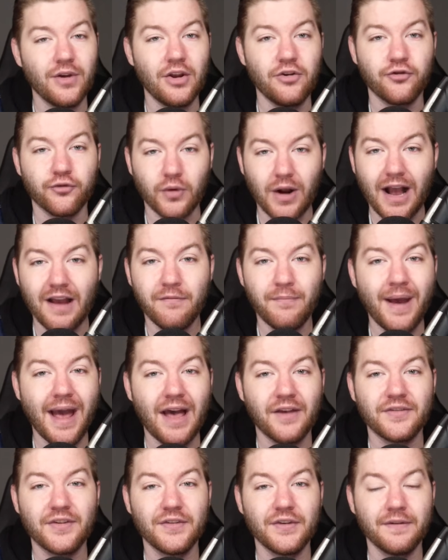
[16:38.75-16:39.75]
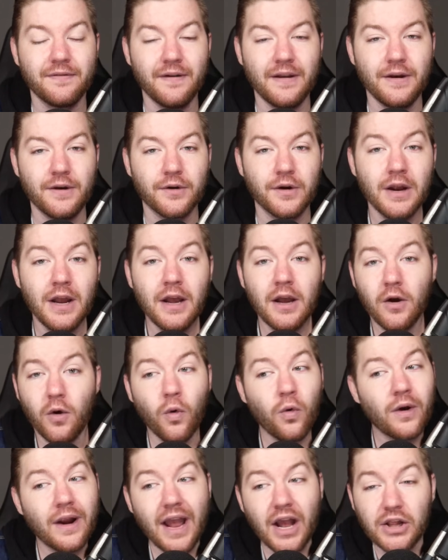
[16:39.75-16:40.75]
and drive past his defender,
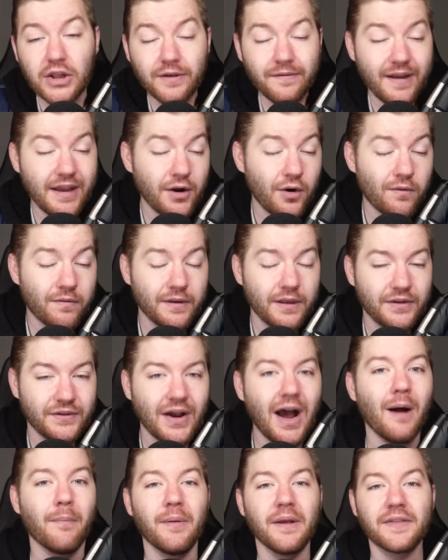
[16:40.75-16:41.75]
or elevate over the top.